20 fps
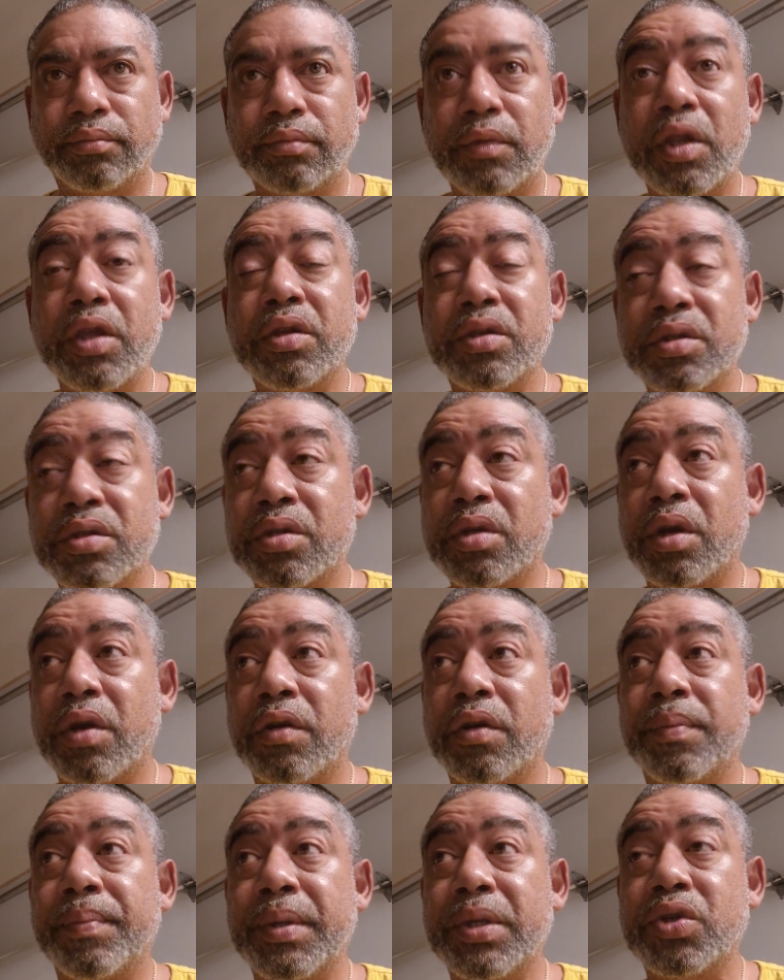You
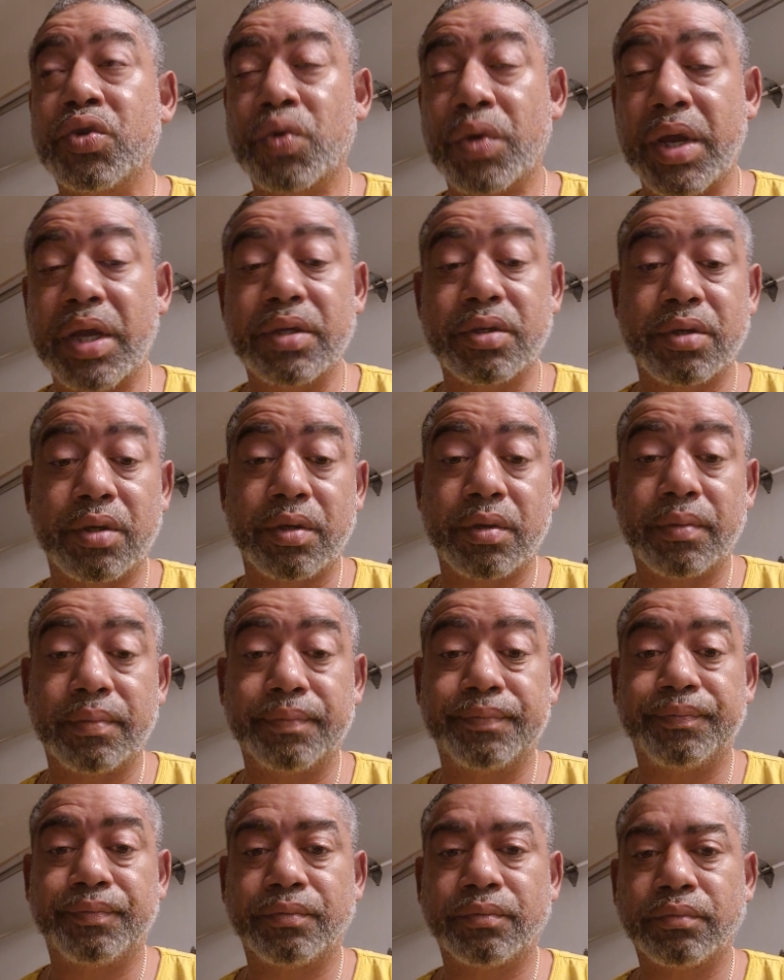deserve to be treasured.
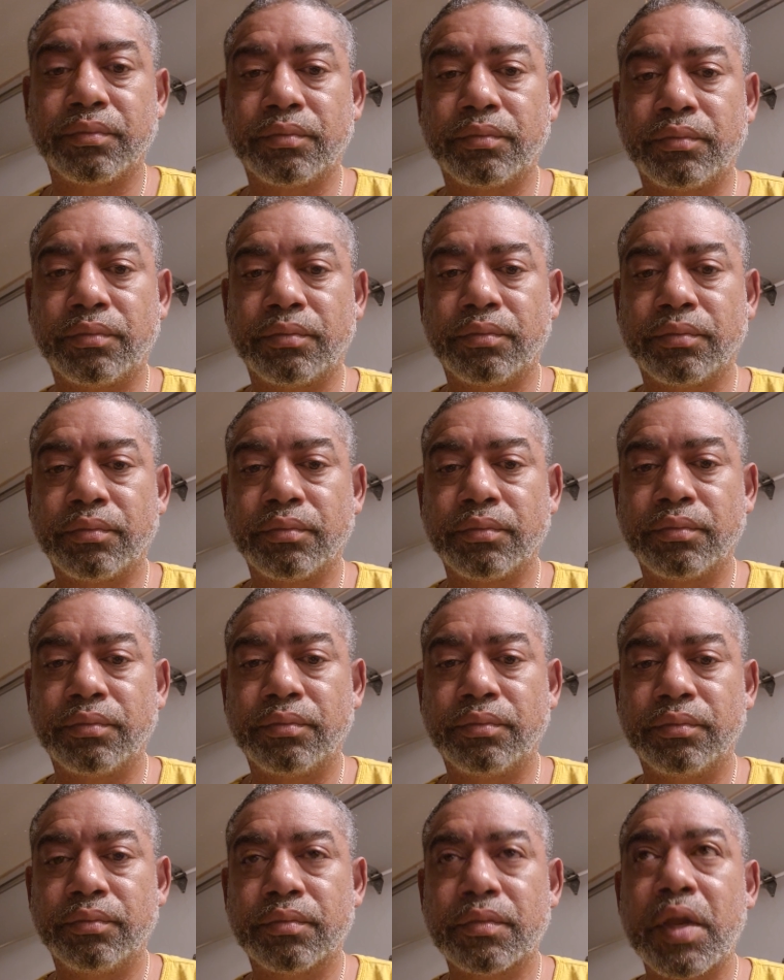
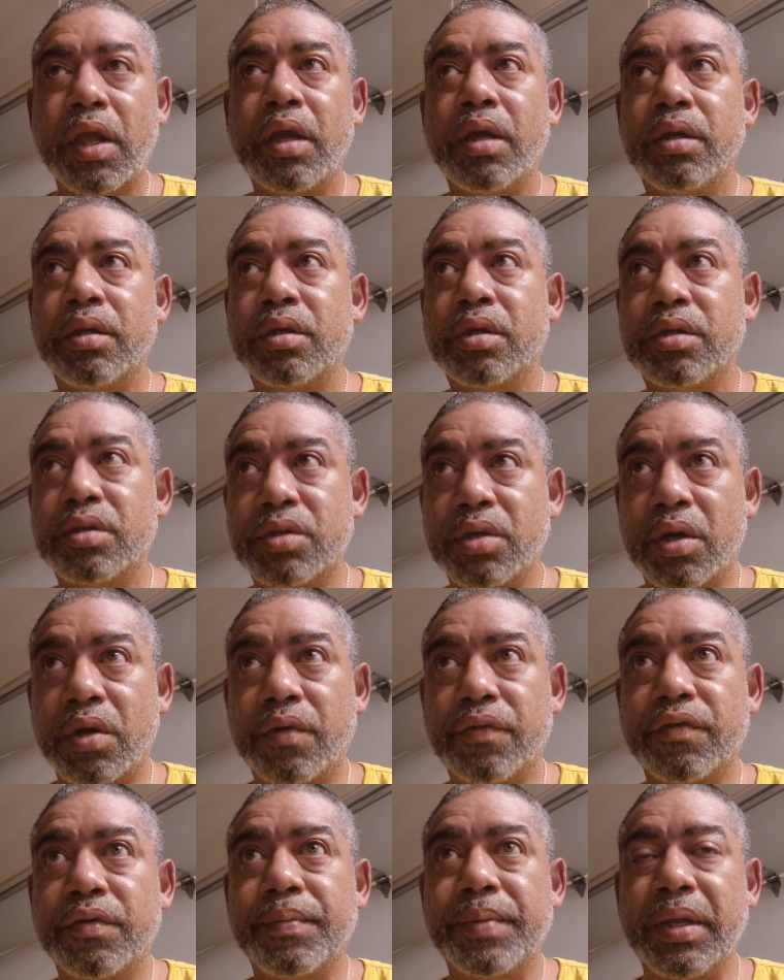You
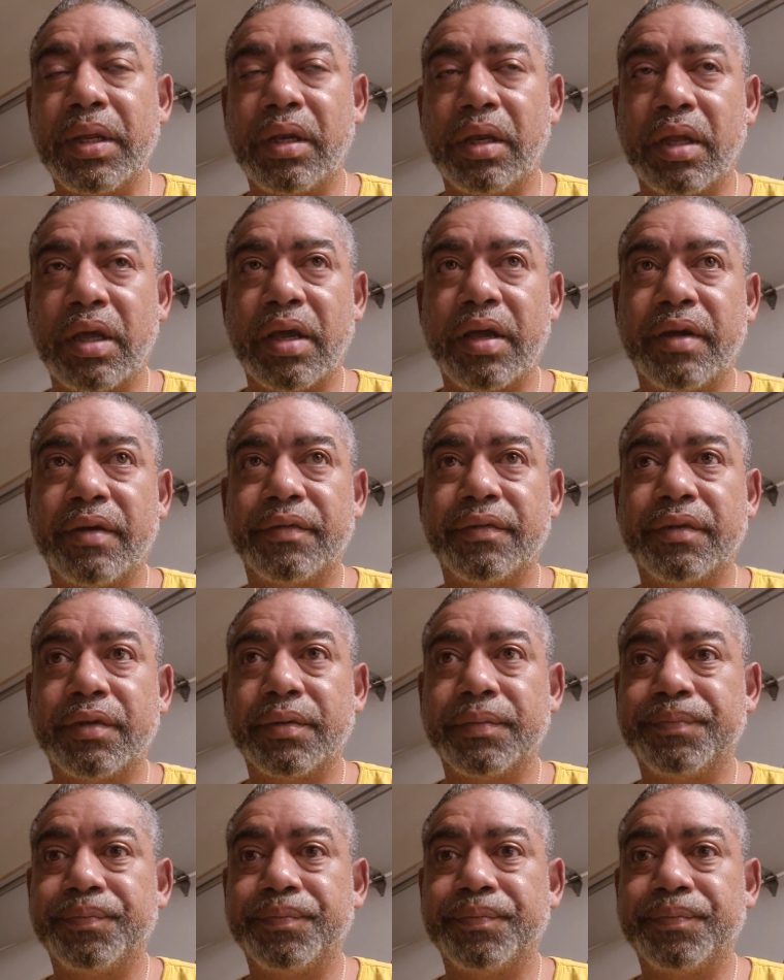deserve to be loved.